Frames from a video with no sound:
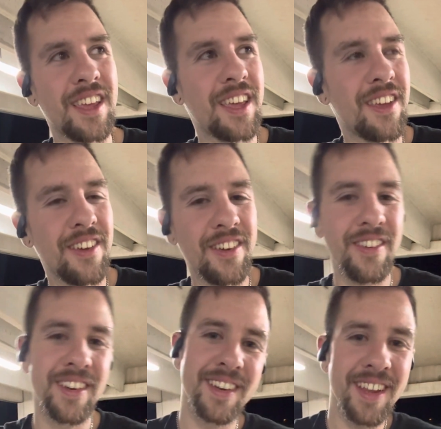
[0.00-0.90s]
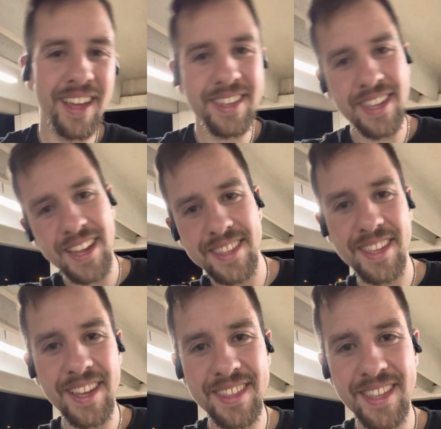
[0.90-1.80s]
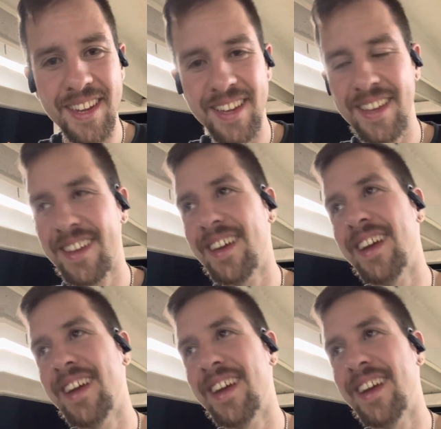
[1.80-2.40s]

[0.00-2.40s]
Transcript: cute and da da da da da da.